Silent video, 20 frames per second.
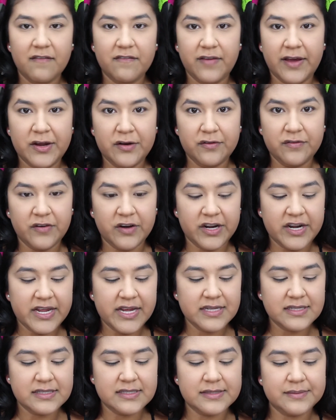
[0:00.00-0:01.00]
Final
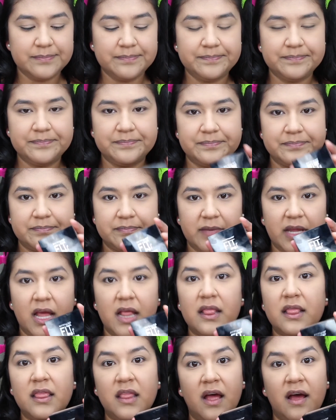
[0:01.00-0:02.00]
verdict,
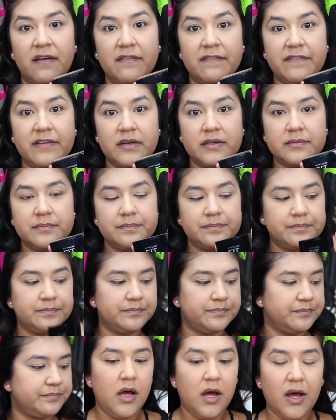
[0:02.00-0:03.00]
love.
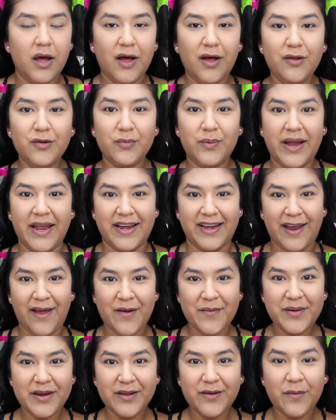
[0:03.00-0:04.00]
All right, now
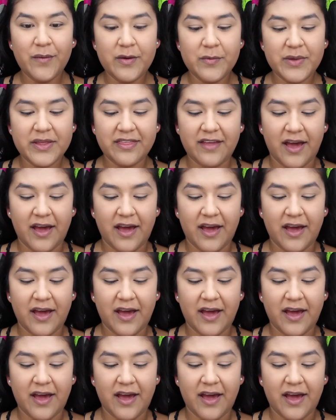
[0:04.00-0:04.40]
I'm gonna go in with